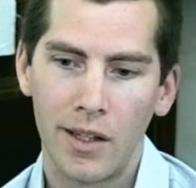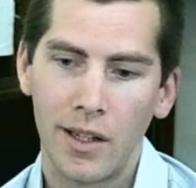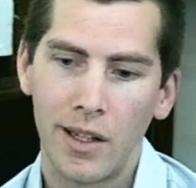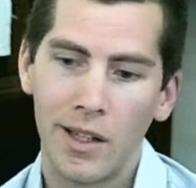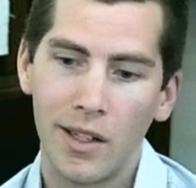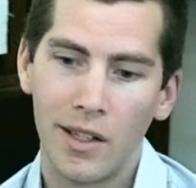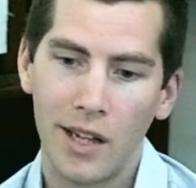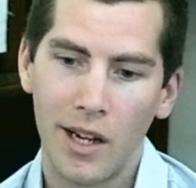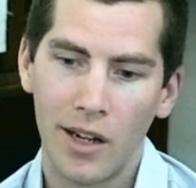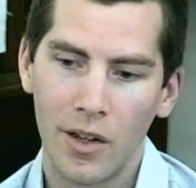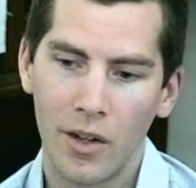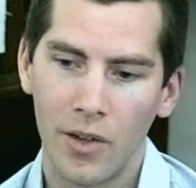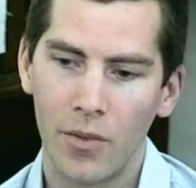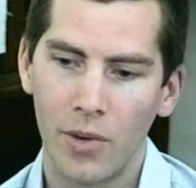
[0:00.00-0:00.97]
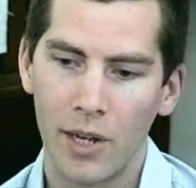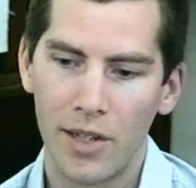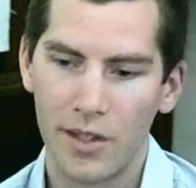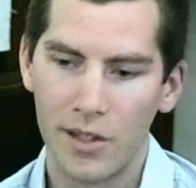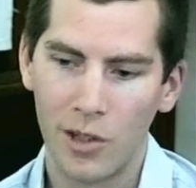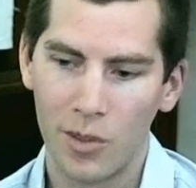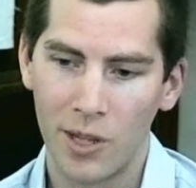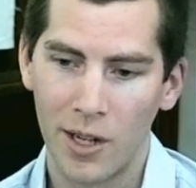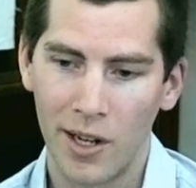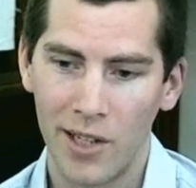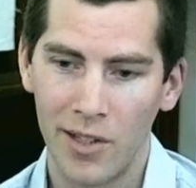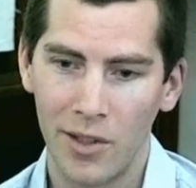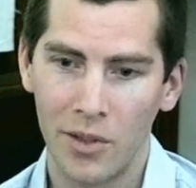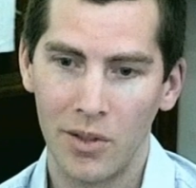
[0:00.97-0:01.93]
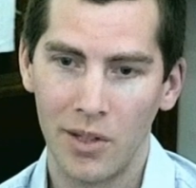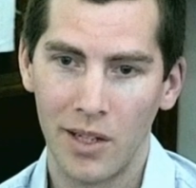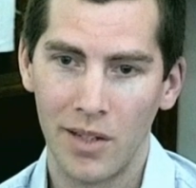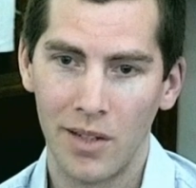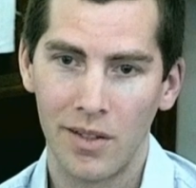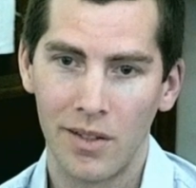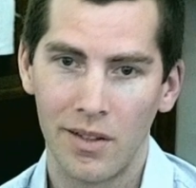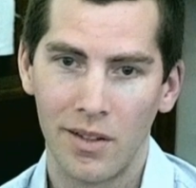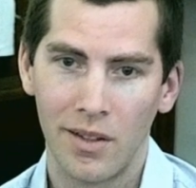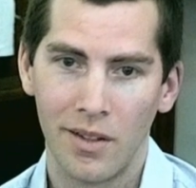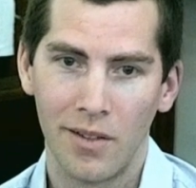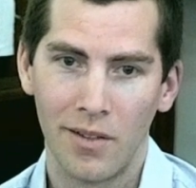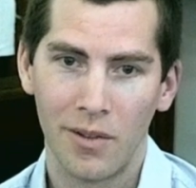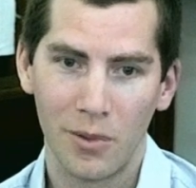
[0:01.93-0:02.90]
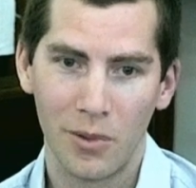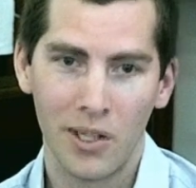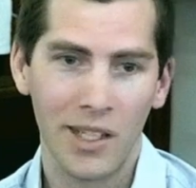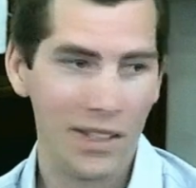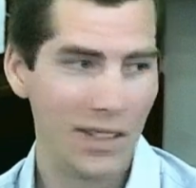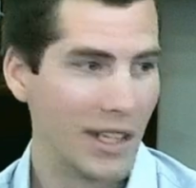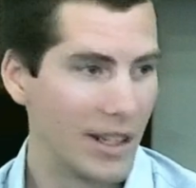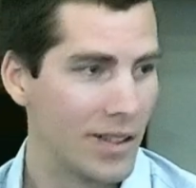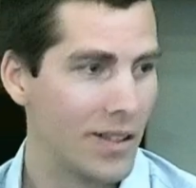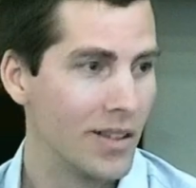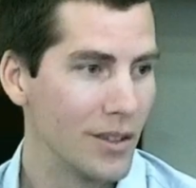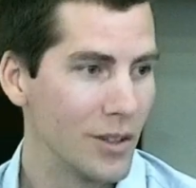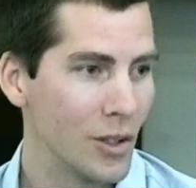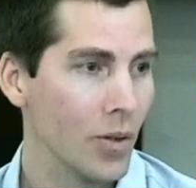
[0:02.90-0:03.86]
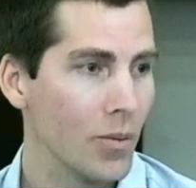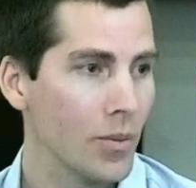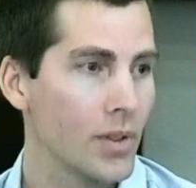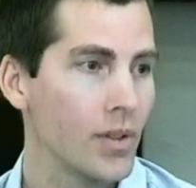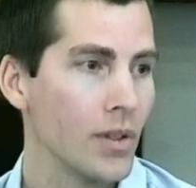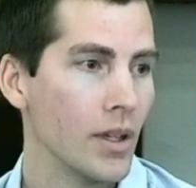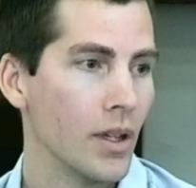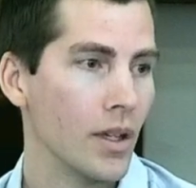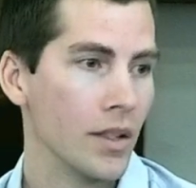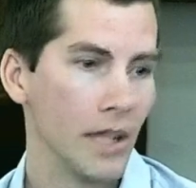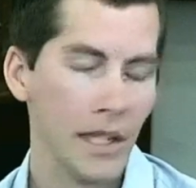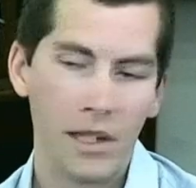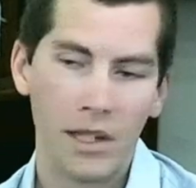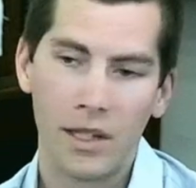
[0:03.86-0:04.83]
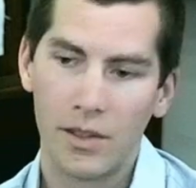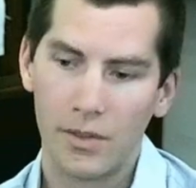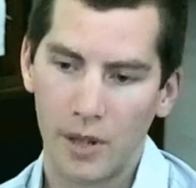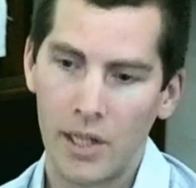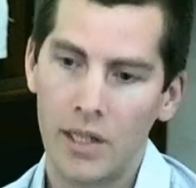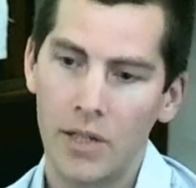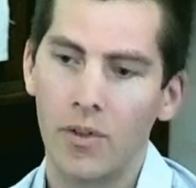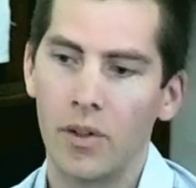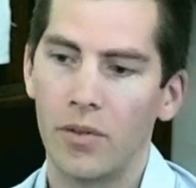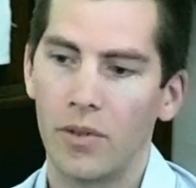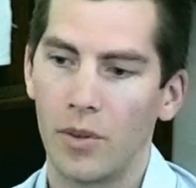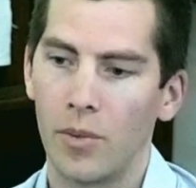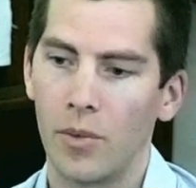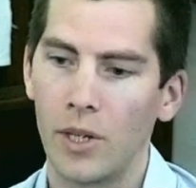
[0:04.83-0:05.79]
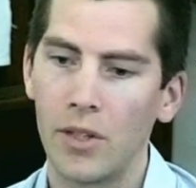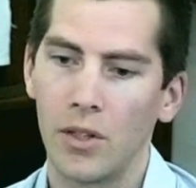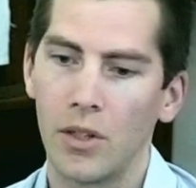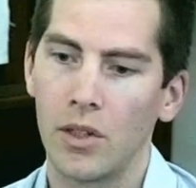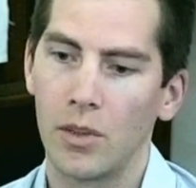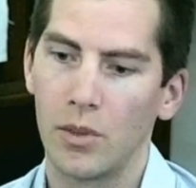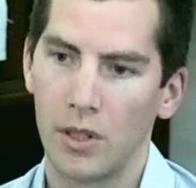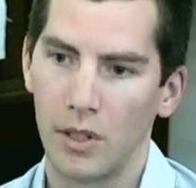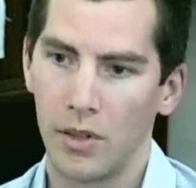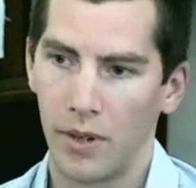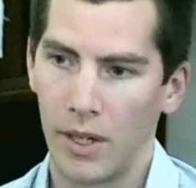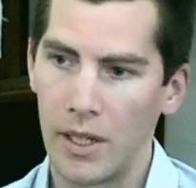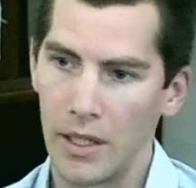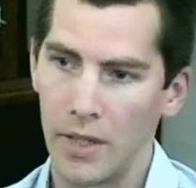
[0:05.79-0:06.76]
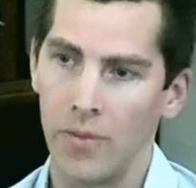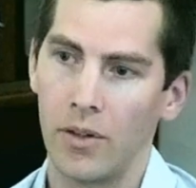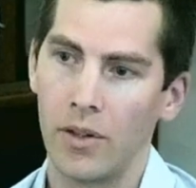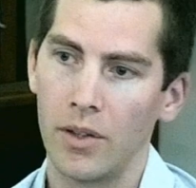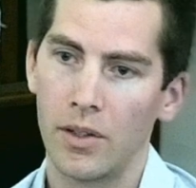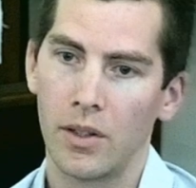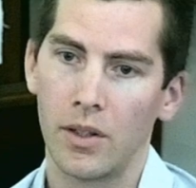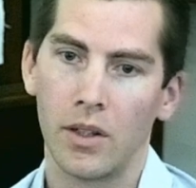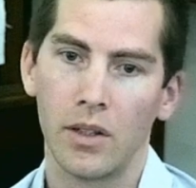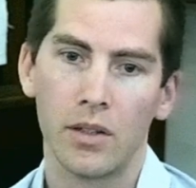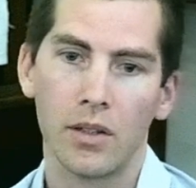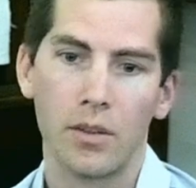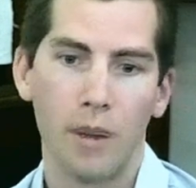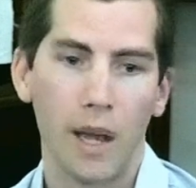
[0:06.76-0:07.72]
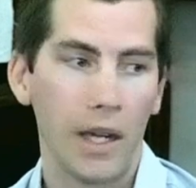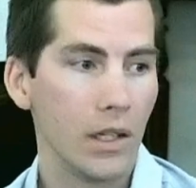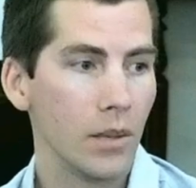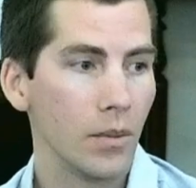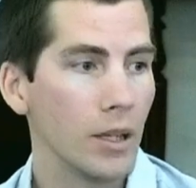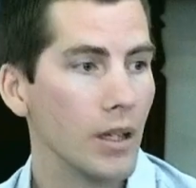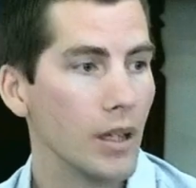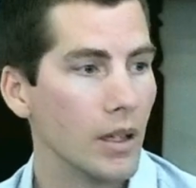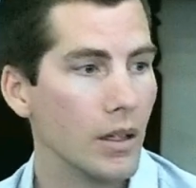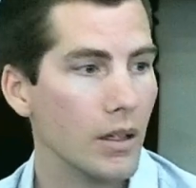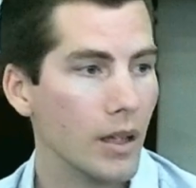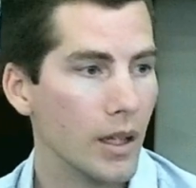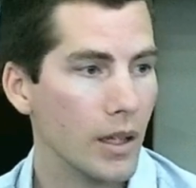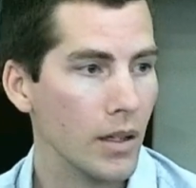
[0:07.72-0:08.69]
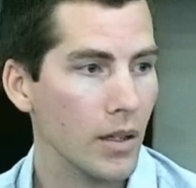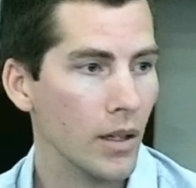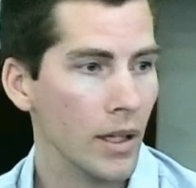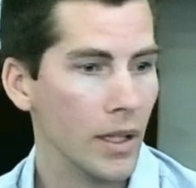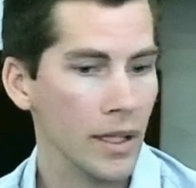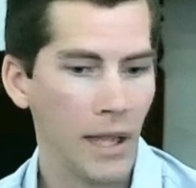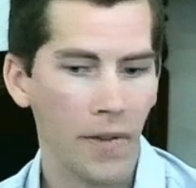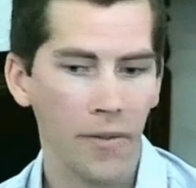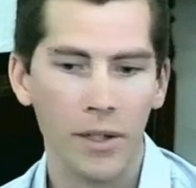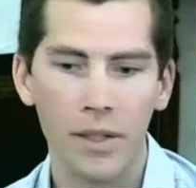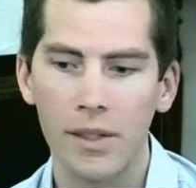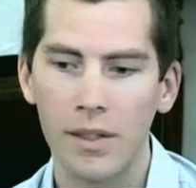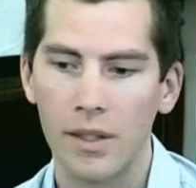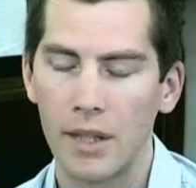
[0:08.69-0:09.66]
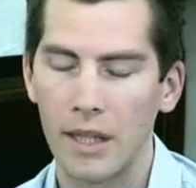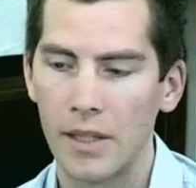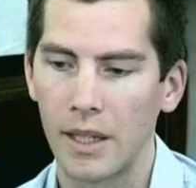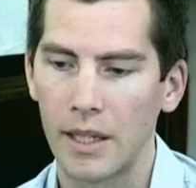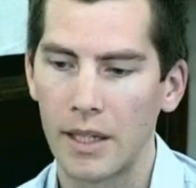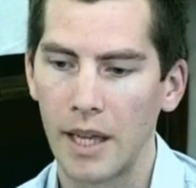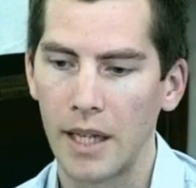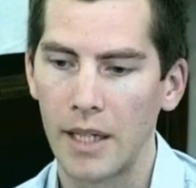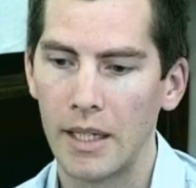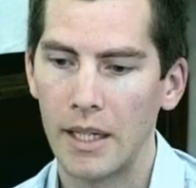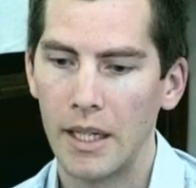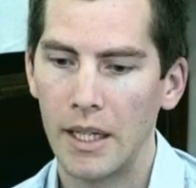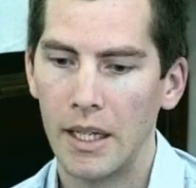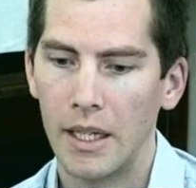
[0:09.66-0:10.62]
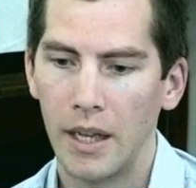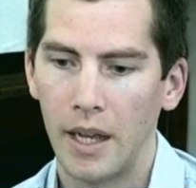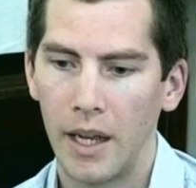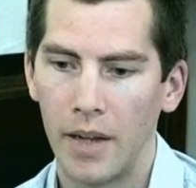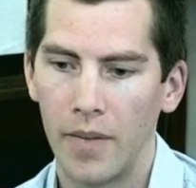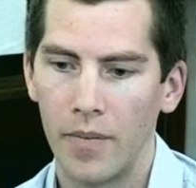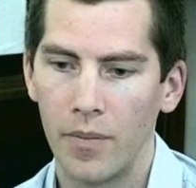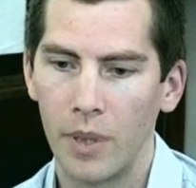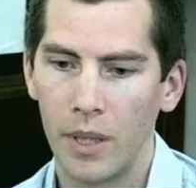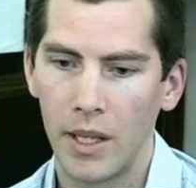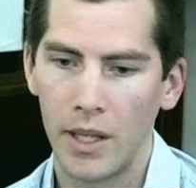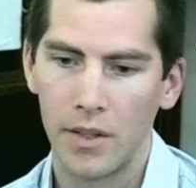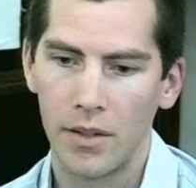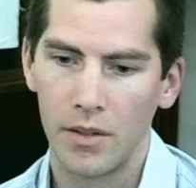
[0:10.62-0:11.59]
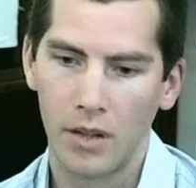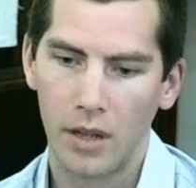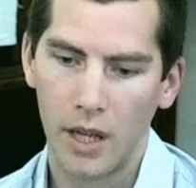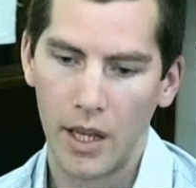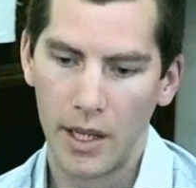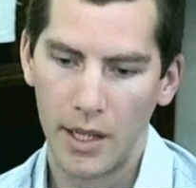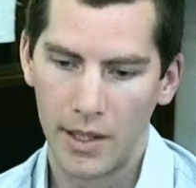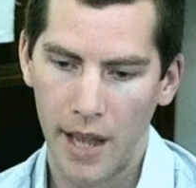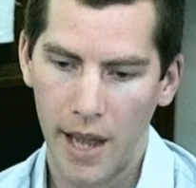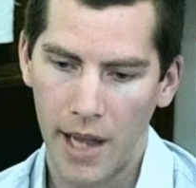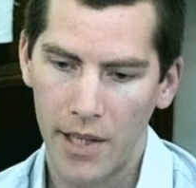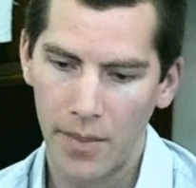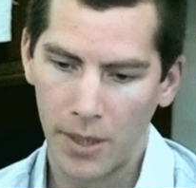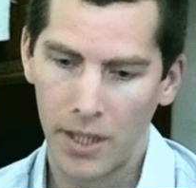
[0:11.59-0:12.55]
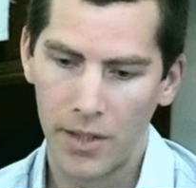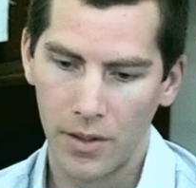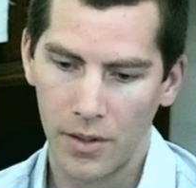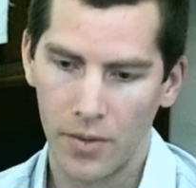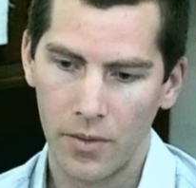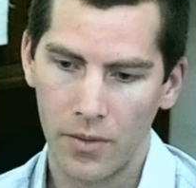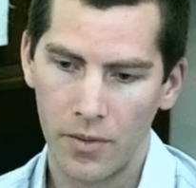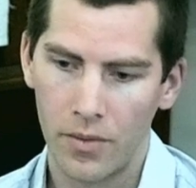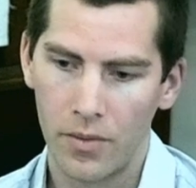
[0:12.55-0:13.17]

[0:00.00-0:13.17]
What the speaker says: in a lot of ways the job that I do is three distinct jobs. Teaching is very different from research, which is very different to management and governance and things like that. But there's, I guess, aspects of